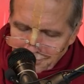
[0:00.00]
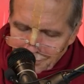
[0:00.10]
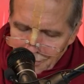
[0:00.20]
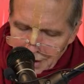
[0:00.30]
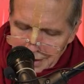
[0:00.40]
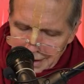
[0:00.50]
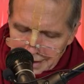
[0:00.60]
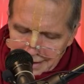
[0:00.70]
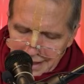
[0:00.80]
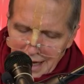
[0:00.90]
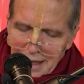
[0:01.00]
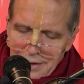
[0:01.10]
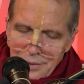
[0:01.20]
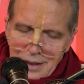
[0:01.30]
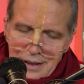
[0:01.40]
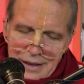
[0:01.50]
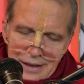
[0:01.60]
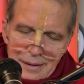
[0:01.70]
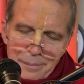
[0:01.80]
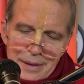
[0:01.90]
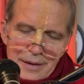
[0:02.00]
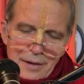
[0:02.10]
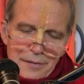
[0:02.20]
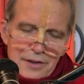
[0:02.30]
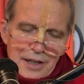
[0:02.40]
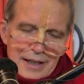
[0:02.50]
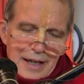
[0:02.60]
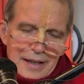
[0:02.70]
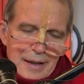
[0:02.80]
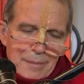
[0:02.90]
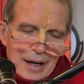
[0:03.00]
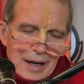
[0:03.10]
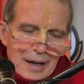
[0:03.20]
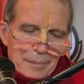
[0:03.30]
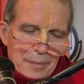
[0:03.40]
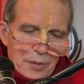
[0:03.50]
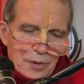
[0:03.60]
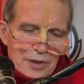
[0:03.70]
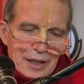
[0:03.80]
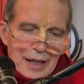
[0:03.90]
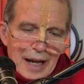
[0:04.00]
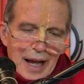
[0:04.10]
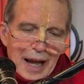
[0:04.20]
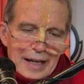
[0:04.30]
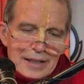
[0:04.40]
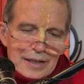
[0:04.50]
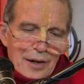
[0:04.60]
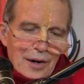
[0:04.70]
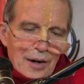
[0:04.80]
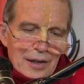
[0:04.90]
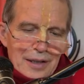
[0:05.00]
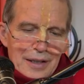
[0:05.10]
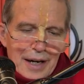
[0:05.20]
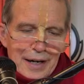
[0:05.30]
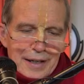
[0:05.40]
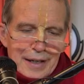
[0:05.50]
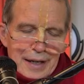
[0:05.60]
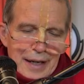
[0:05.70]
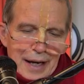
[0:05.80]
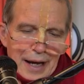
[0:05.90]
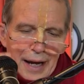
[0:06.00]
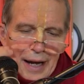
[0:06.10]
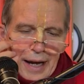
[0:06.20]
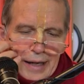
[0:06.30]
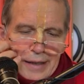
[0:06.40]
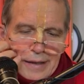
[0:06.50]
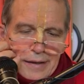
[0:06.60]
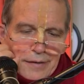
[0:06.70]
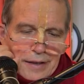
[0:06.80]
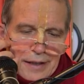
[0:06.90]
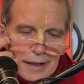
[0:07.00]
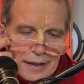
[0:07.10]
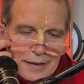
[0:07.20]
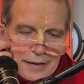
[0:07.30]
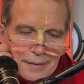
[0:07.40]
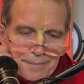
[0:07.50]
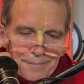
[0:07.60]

mm, yes, tell you a little bit of Chaitanya Mahaprabhu's extraordinary activities.